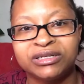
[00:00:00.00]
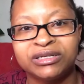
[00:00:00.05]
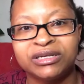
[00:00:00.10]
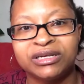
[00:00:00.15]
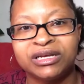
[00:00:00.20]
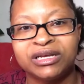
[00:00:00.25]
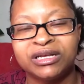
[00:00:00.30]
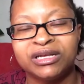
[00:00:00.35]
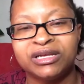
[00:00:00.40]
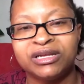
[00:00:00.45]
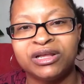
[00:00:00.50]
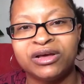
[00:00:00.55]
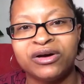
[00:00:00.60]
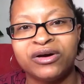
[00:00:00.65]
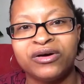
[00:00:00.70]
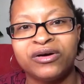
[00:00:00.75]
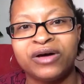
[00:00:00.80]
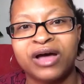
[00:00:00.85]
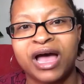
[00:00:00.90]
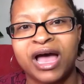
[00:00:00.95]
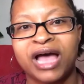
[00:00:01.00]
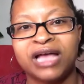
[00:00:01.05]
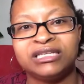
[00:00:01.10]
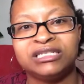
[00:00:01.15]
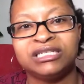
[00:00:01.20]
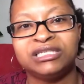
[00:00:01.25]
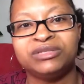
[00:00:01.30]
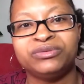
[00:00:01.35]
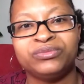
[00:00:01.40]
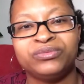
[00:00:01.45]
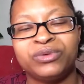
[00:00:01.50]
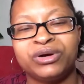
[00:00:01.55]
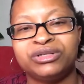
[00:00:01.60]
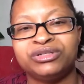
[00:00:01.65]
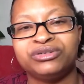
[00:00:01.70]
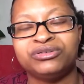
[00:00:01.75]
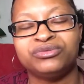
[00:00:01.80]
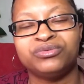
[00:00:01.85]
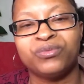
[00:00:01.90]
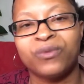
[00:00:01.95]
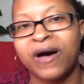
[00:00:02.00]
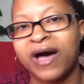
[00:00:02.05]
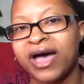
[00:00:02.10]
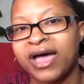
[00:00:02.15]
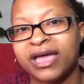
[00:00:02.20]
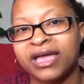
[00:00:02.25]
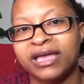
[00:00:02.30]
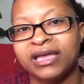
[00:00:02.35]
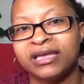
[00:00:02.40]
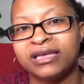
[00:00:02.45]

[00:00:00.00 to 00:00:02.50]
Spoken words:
You know, I just wondered why.